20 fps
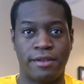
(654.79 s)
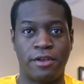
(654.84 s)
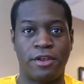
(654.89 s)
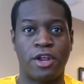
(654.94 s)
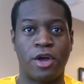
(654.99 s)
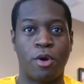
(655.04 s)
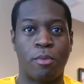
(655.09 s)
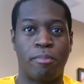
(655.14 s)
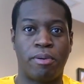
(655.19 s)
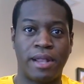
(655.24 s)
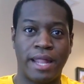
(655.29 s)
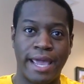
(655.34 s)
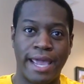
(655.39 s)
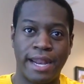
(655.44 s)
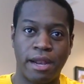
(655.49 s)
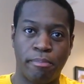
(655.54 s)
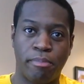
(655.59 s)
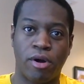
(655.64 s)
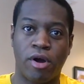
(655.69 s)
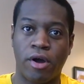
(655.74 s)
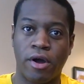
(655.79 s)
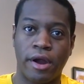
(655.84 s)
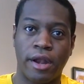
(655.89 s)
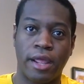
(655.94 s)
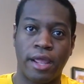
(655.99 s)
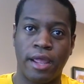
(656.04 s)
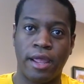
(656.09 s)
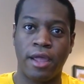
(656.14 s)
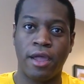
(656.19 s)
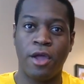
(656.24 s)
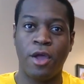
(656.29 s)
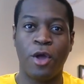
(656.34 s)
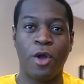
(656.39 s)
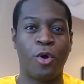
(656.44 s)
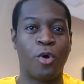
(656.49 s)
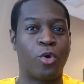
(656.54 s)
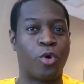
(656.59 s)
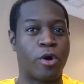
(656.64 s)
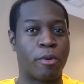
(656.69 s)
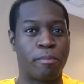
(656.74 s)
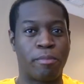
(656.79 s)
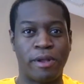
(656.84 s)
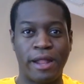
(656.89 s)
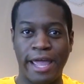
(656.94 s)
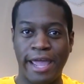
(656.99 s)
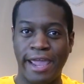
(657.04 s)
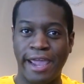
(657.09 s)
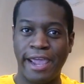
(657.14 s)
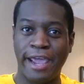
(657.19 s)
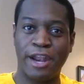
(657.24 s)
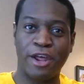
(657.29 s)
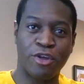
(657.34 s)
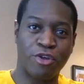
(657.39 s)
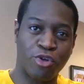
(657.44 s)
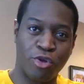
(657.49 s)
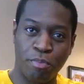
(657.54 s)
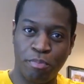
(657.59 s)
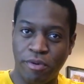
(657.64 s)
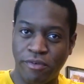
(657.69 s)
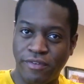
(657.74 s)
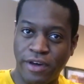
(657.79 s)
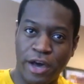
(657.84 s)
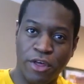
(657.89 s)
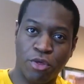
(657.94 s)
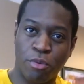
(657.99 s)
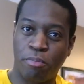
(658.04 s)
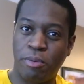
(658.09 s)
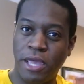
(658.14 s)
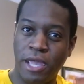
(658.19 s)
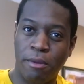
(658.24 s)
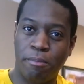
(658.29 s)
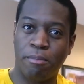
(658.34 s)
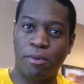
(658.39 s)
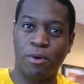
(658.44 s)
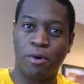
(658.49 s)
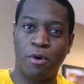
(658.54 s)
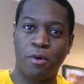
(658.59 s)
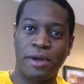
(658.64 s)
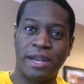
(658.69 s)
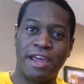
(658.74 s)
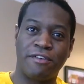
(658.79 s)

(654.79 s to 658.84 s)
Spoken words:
you know, play in a party or play in a group of other people,